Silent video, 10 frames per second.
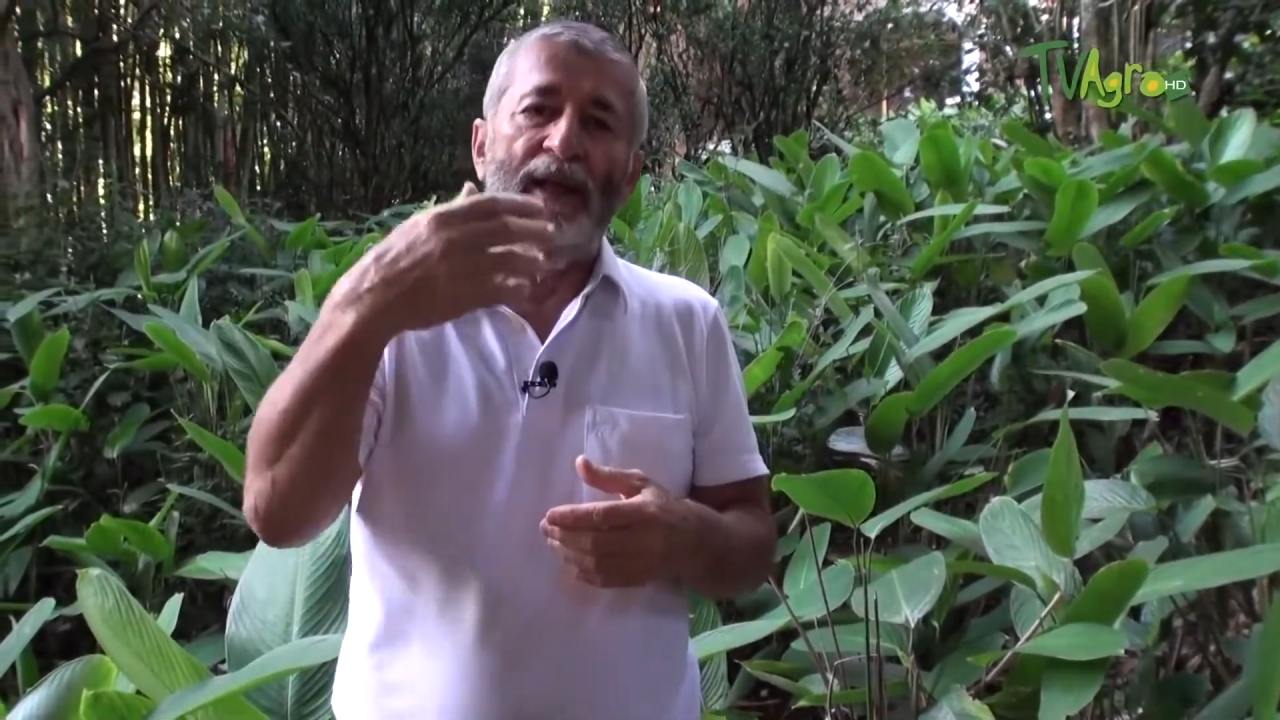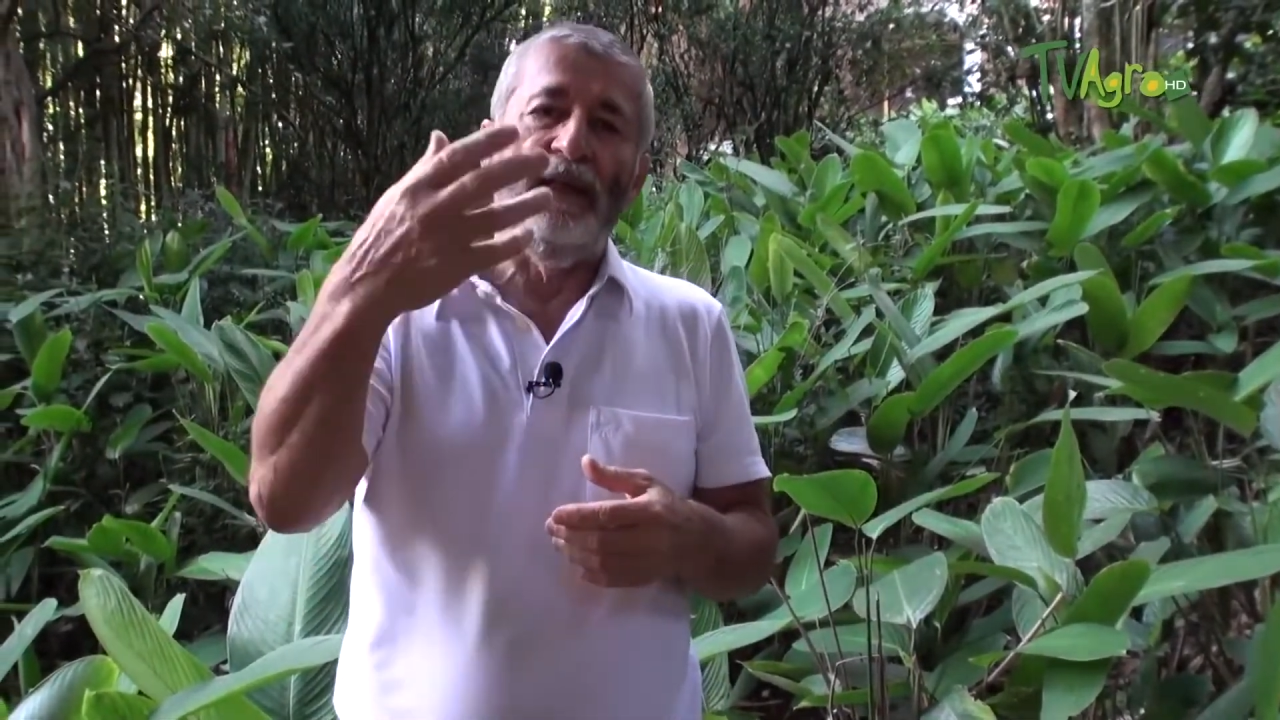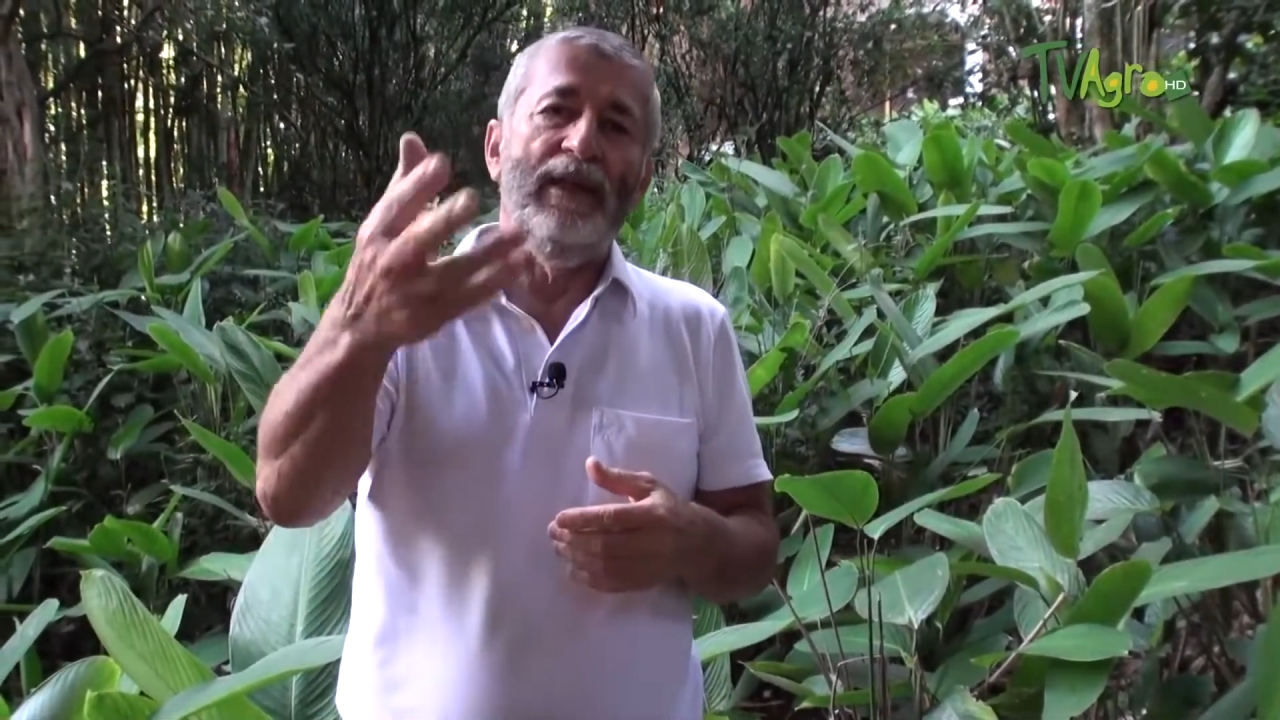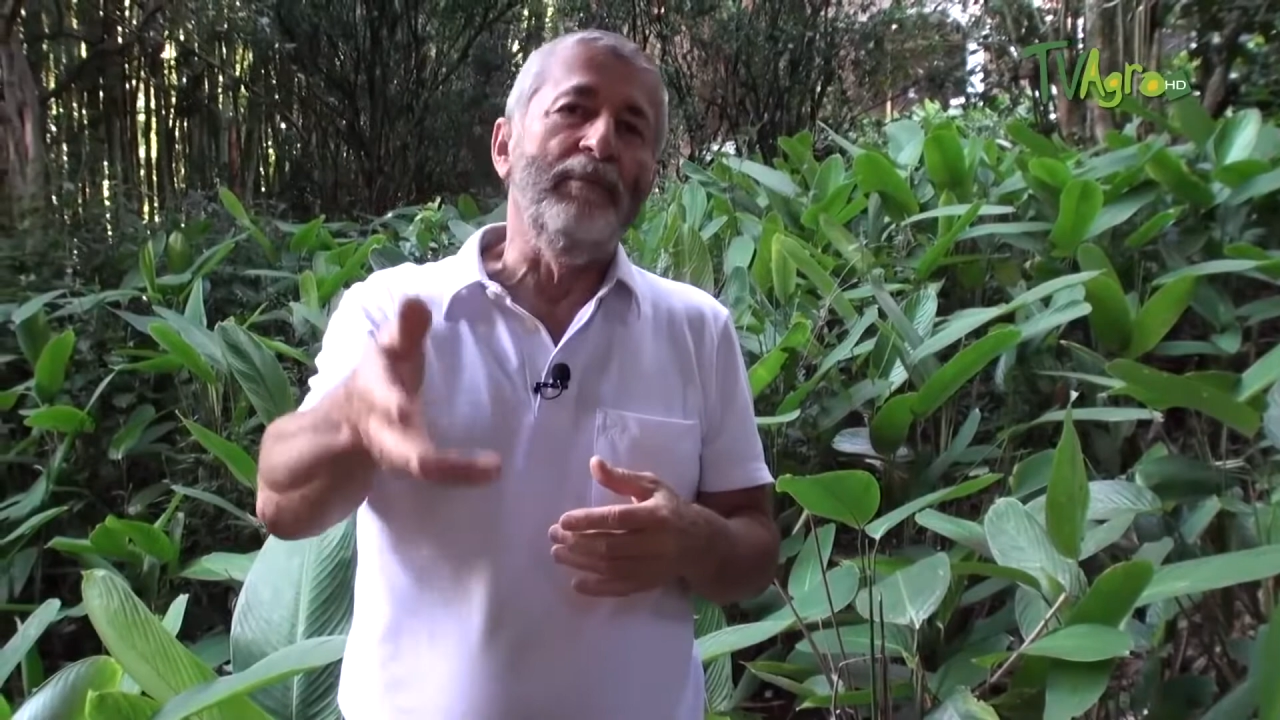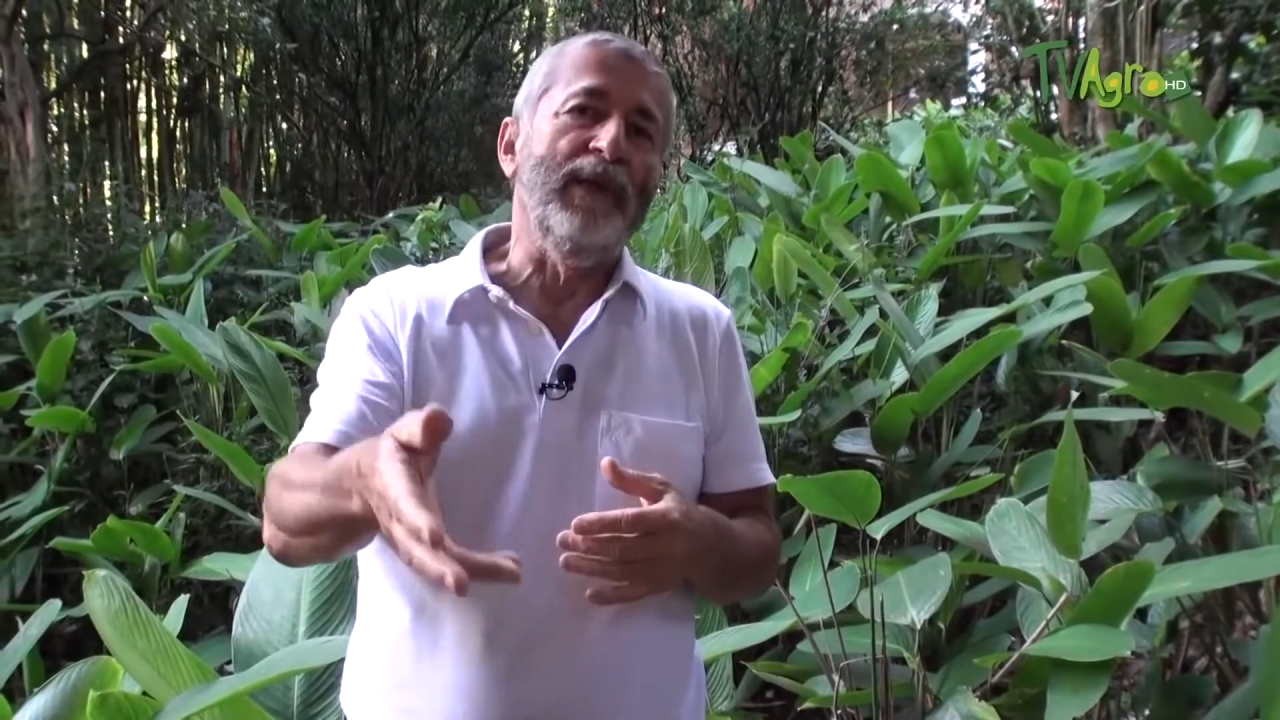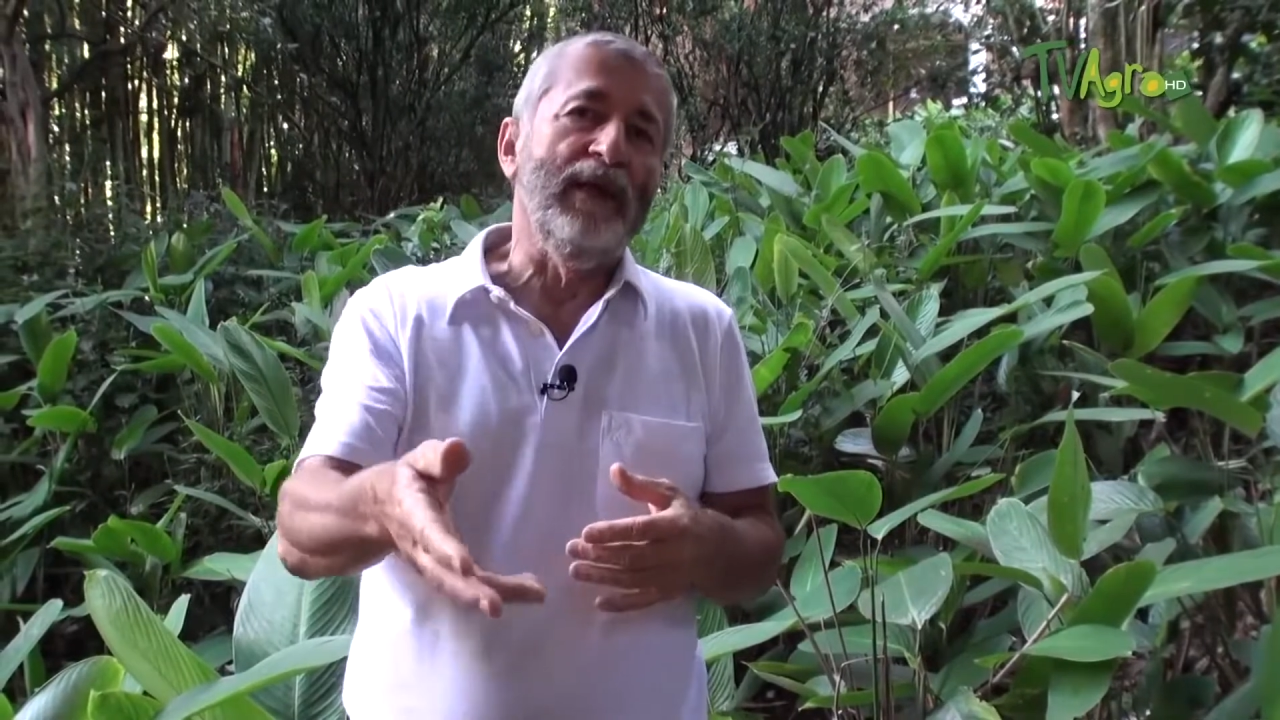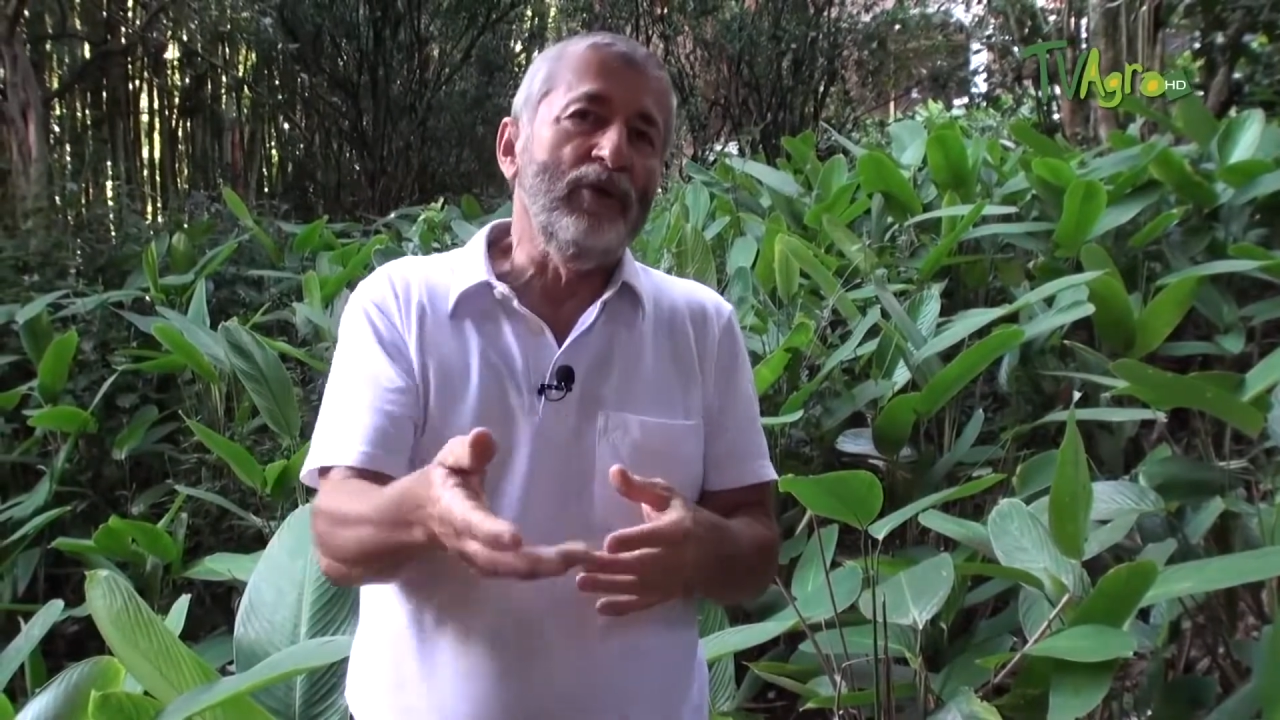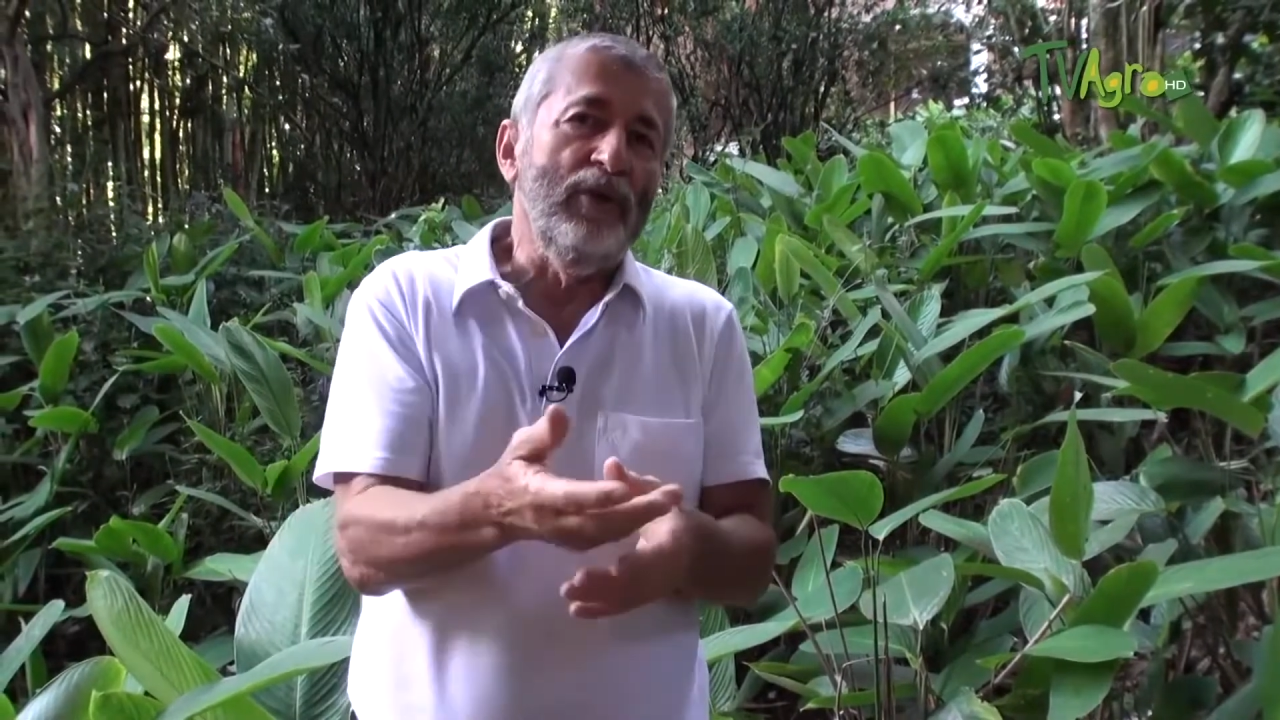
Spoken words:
in the measure